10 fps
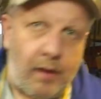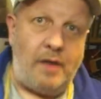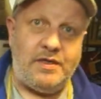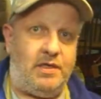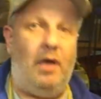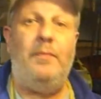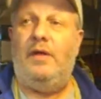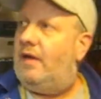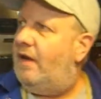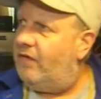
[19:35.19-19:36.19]
Can't
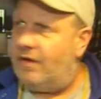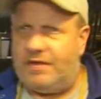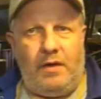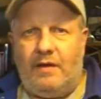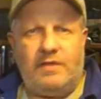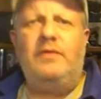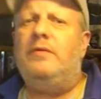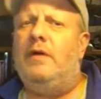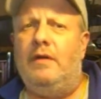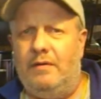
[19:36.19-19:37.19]
stop, I've got to go out
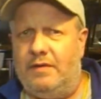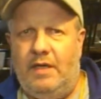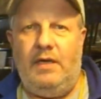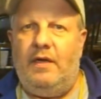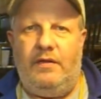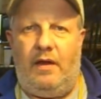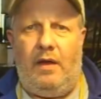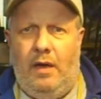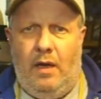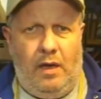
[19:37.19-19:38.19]
on the road.
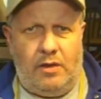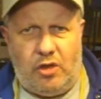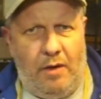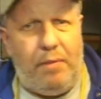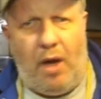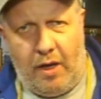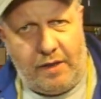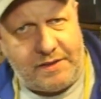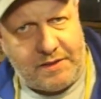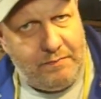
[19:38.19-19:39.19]
There are drum
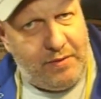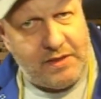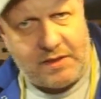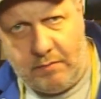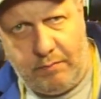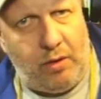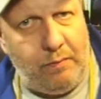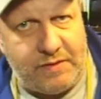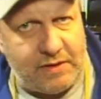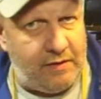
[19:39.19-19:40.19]
parts and bits and
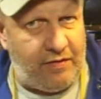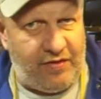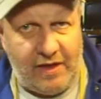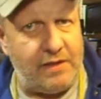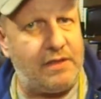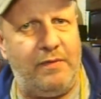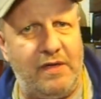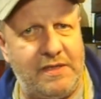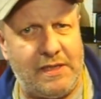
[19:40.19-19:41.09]
bobs and things to be